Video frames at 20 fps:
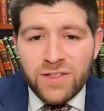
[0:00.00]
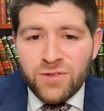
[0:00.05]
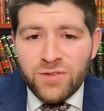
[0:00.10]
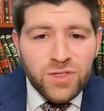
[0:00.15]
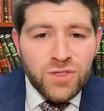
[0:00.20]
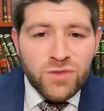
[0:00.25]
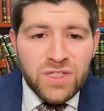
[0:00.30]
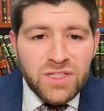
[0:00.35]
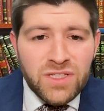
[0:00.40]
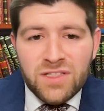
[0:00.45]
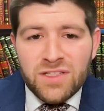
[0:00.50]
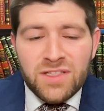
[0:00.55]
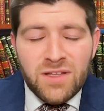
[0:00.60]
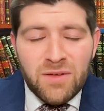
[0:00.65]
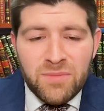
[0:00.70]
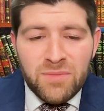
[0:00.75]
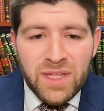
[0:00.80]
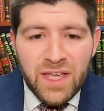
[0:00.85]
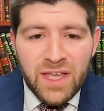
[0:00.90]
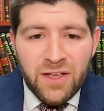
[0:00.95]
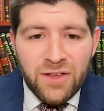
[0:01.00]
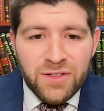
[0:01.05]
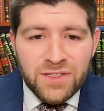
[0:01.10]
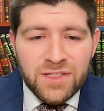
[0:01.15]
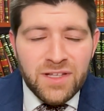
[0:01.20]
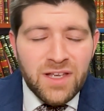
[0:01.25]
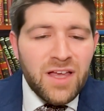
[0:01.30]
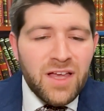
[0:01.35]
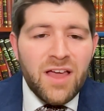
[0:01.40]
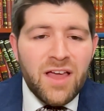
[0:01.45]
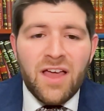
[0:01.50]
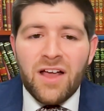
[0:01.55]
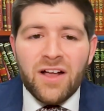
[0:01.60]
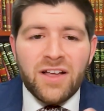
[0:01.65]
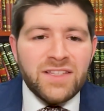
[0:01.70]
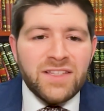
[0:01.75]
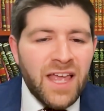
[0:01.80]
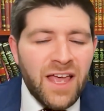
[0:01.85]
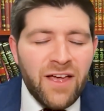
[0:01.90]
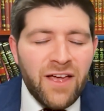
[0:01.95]
So switch to something else,
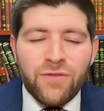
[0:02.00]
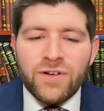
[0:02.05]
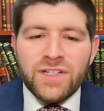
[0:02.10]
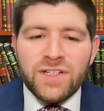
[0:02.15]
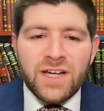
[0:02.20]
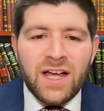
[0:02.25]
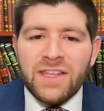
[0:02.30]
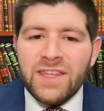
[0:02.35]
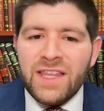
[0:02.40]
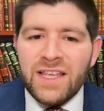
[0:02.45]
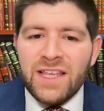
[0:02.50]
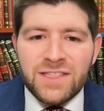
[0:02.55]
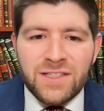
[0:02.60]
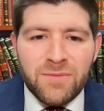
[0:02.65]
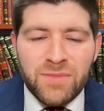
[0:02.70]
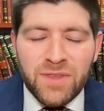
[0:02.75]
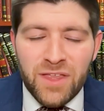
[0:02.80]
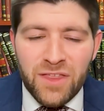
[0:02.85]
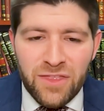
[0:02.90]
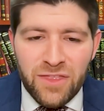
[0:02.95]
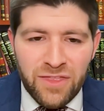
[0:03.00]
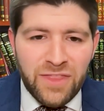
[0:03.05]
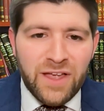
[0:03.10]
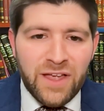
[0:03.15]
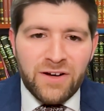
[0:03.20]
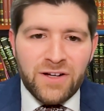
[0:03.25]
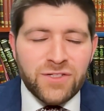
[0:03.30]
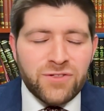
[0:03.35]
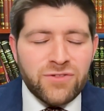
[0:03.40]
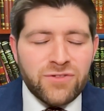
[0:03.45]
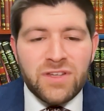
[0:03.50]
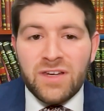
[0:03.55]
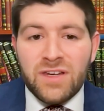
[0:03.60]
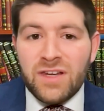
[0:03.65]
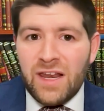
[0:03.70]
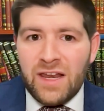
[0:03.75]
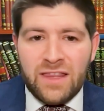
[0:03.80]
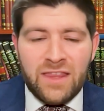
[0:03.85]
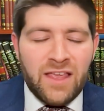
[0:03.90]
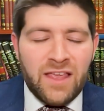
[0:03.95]
because every child has something they're interested in
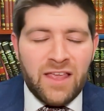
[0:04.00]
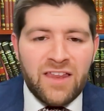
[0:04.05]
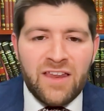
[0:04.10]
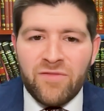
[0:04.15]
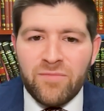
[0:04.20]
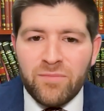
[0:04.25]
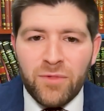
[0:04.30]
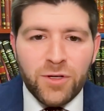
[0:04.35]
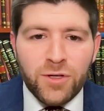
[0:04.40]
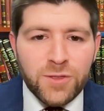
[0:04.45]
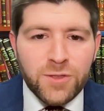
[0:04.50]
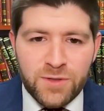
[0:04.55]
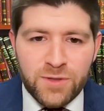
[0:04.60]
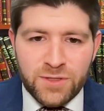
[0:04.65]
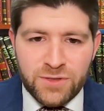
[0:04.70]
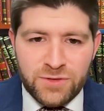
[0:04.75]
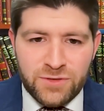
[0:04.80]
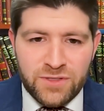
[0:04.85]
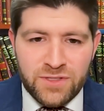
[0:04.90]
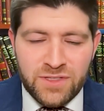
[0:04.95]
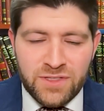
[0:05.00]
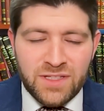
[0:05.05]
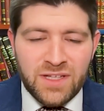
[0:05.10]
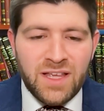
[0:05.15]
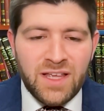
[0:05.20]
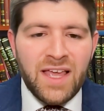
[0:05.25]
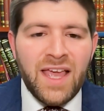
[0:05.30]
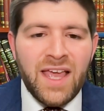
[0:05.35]
and they could have multiple interests.